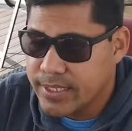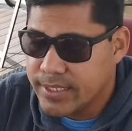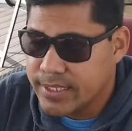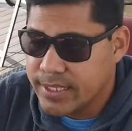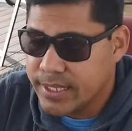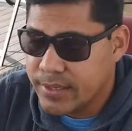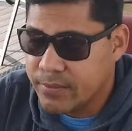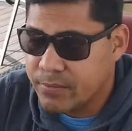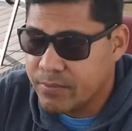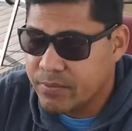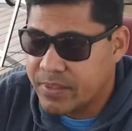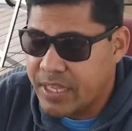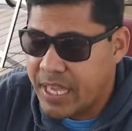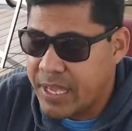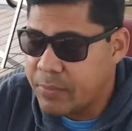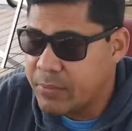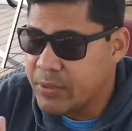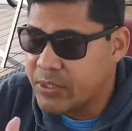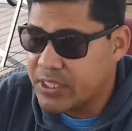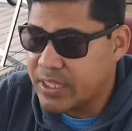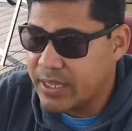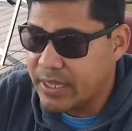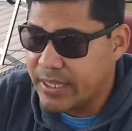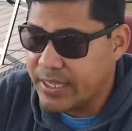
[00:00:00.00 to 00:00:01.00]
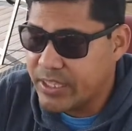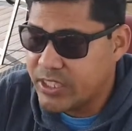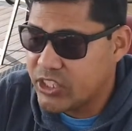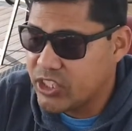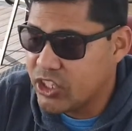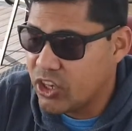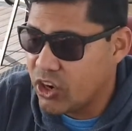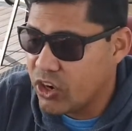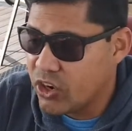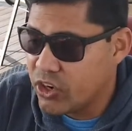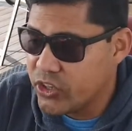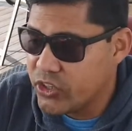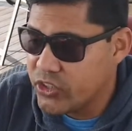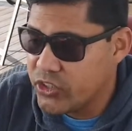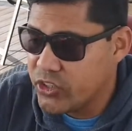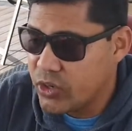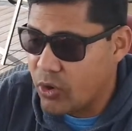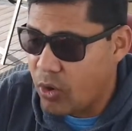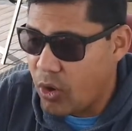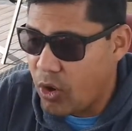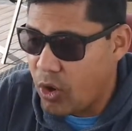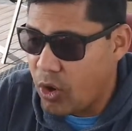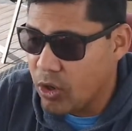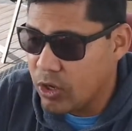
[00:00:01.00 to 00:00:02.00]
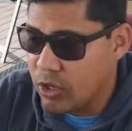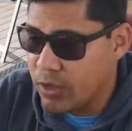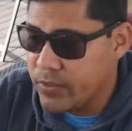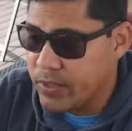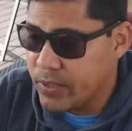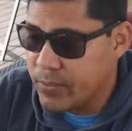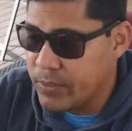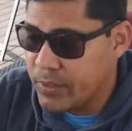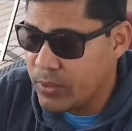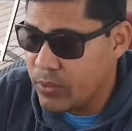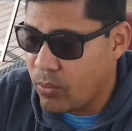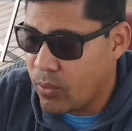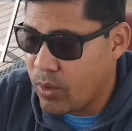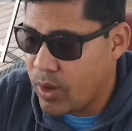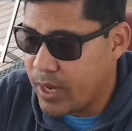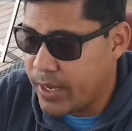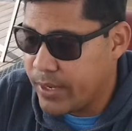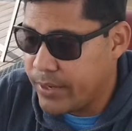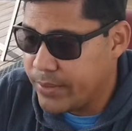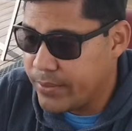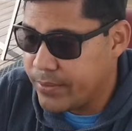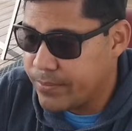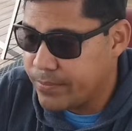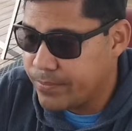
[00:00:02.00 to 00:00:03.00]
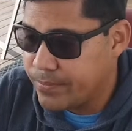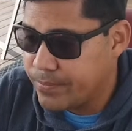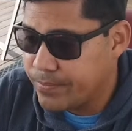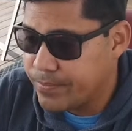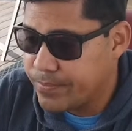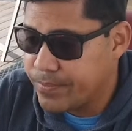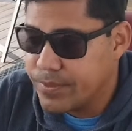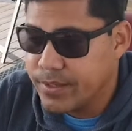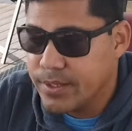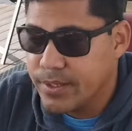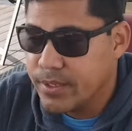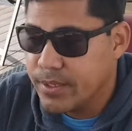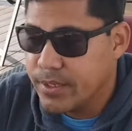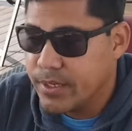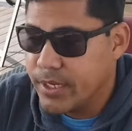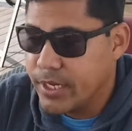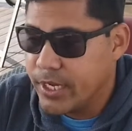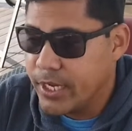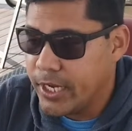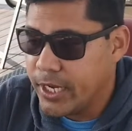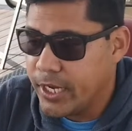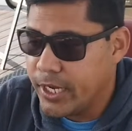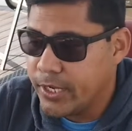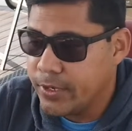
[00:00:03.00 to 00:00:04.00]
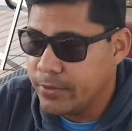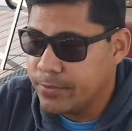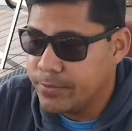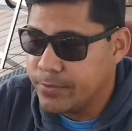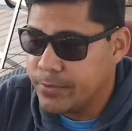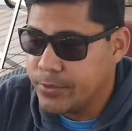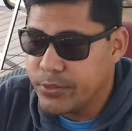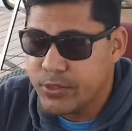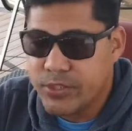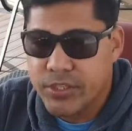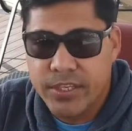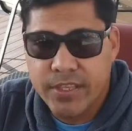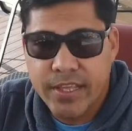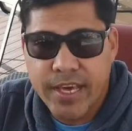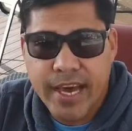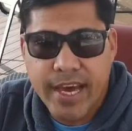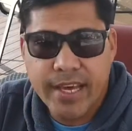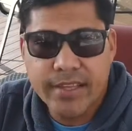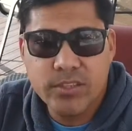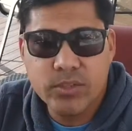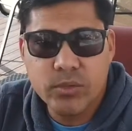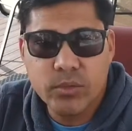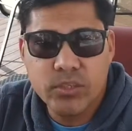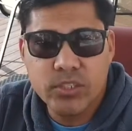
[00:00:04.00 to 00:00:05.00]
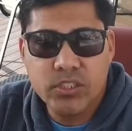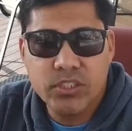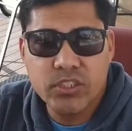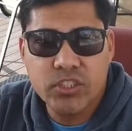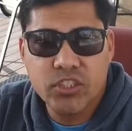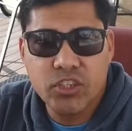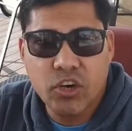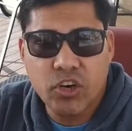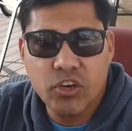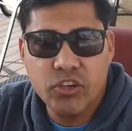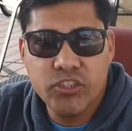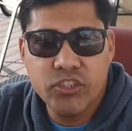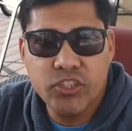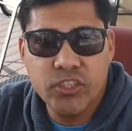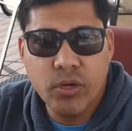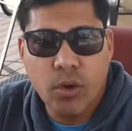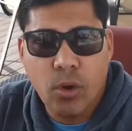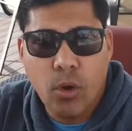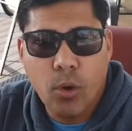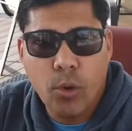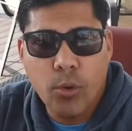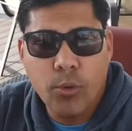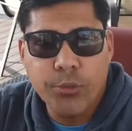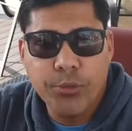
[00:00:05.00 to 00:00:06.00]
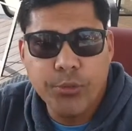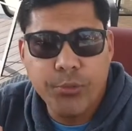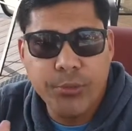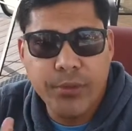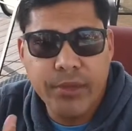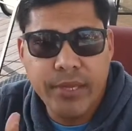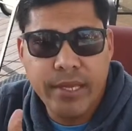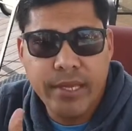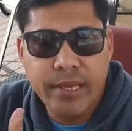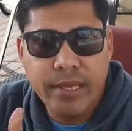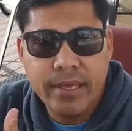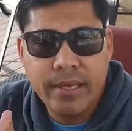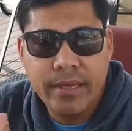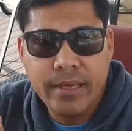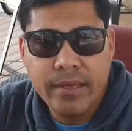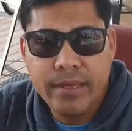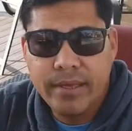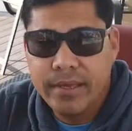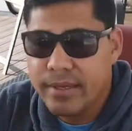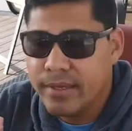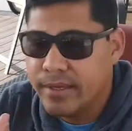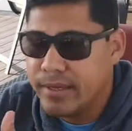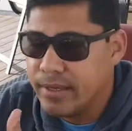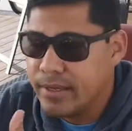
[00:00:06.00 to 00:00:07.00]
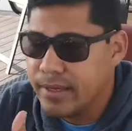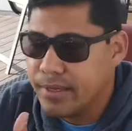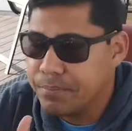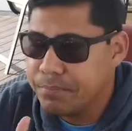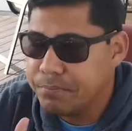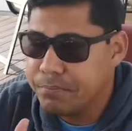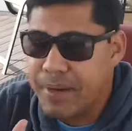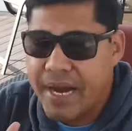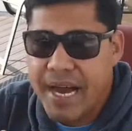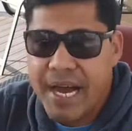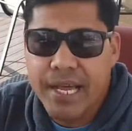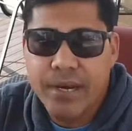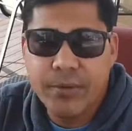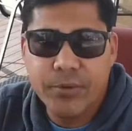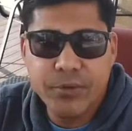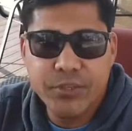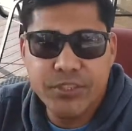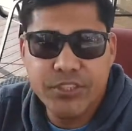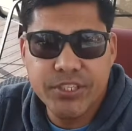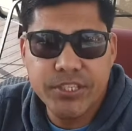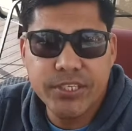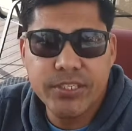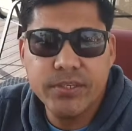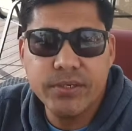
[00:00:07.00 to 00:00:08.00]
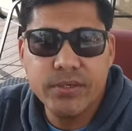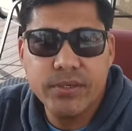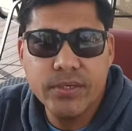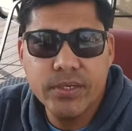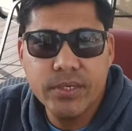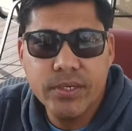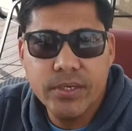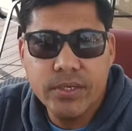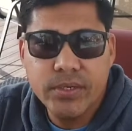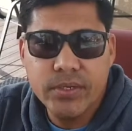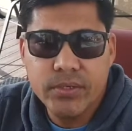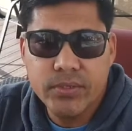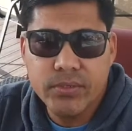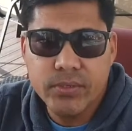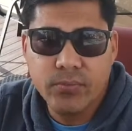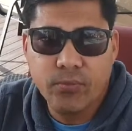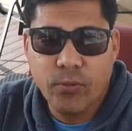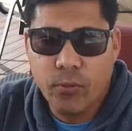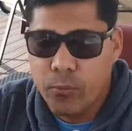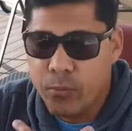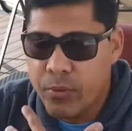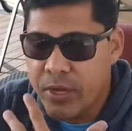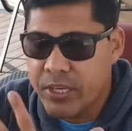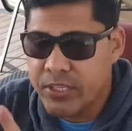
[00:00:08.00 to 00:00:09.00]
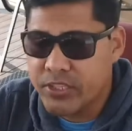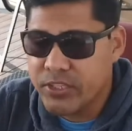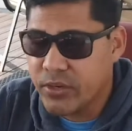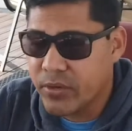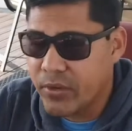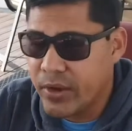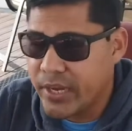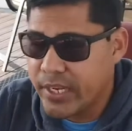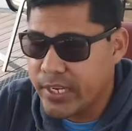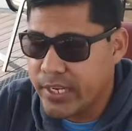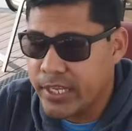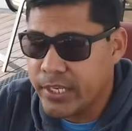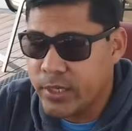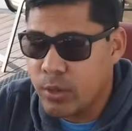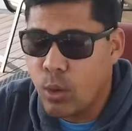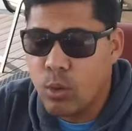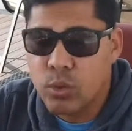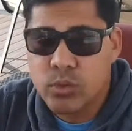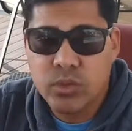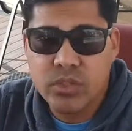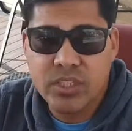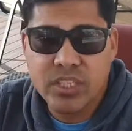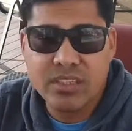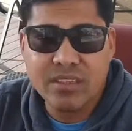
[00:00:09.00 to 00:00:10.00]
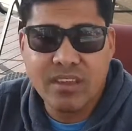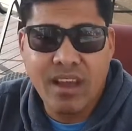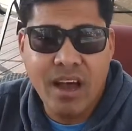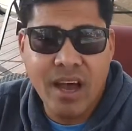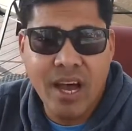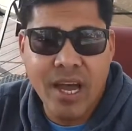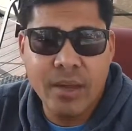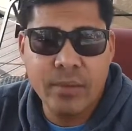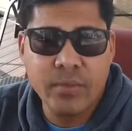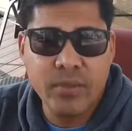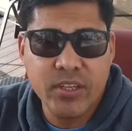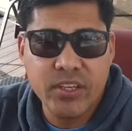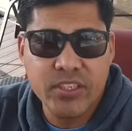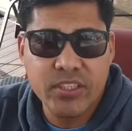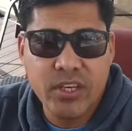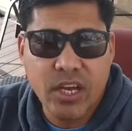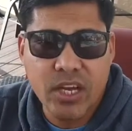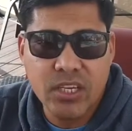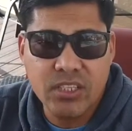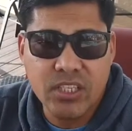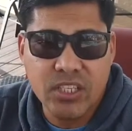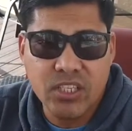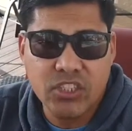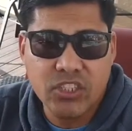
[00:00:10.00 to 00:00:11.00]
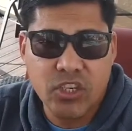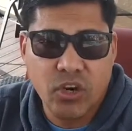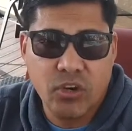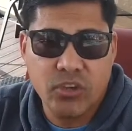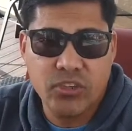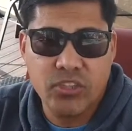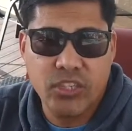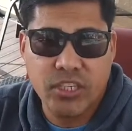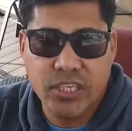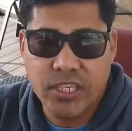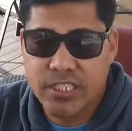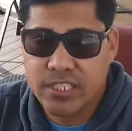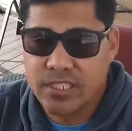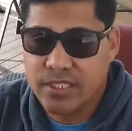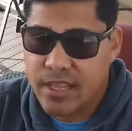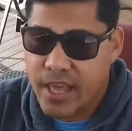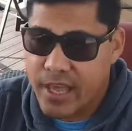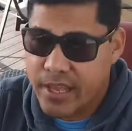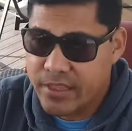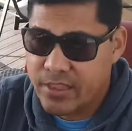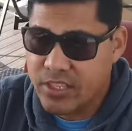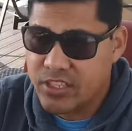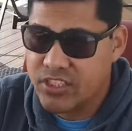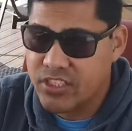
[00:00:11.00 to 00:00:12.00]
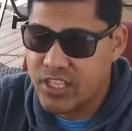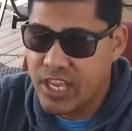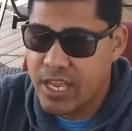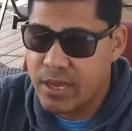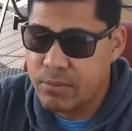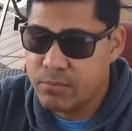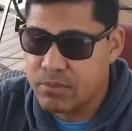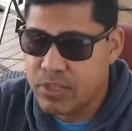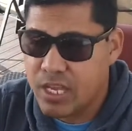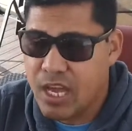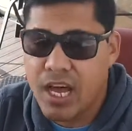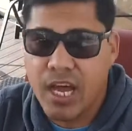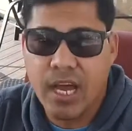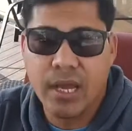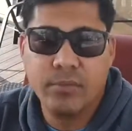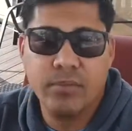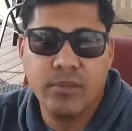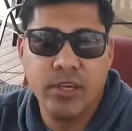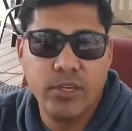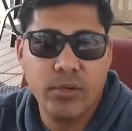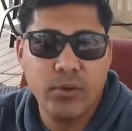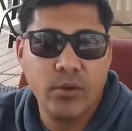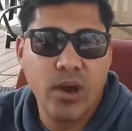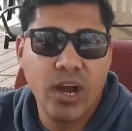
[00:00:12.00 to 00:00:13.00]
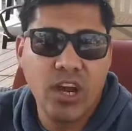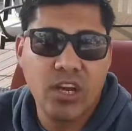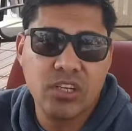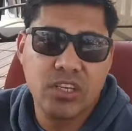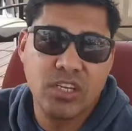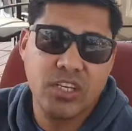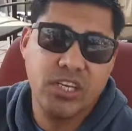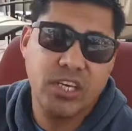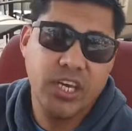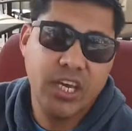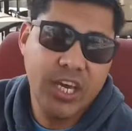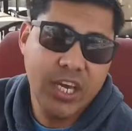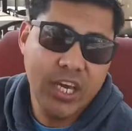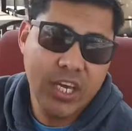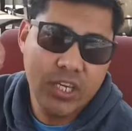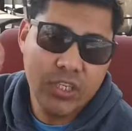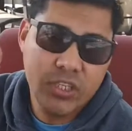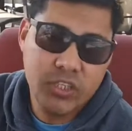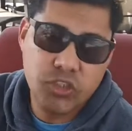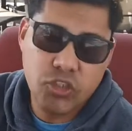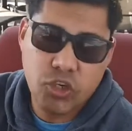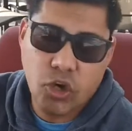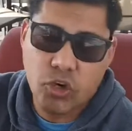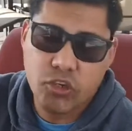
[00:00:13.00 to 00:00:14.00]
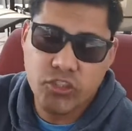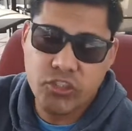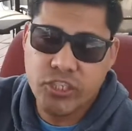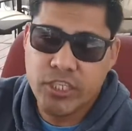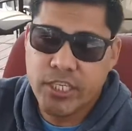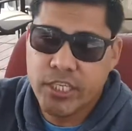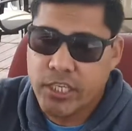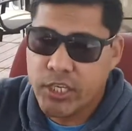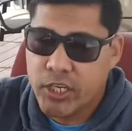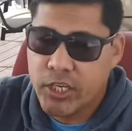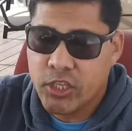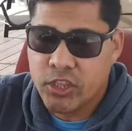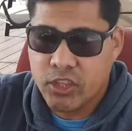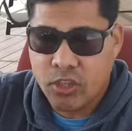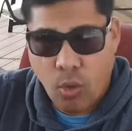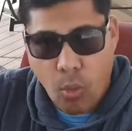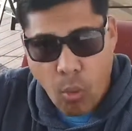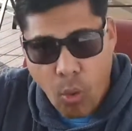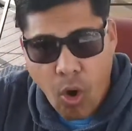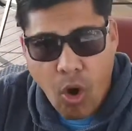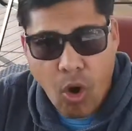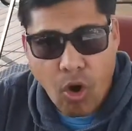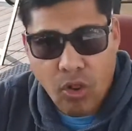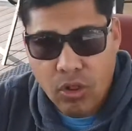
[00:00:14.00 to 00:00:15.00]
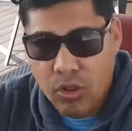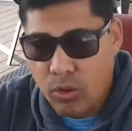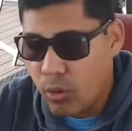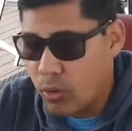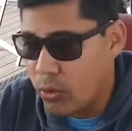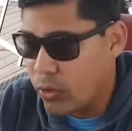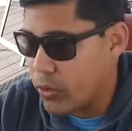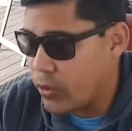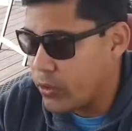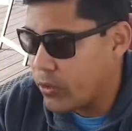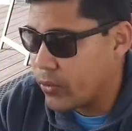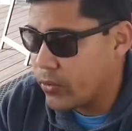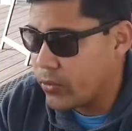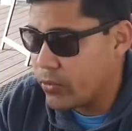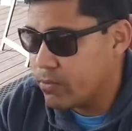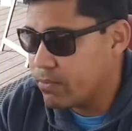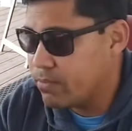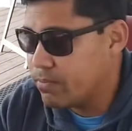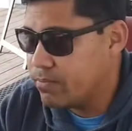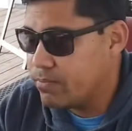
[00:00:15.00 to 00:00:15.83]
simultaneously charge all of them in one. And you see that? So it's charging all 3 batteries here. So for me it's great. And also the time that it's actually charging is like the same time that you're actually charging it in the wall or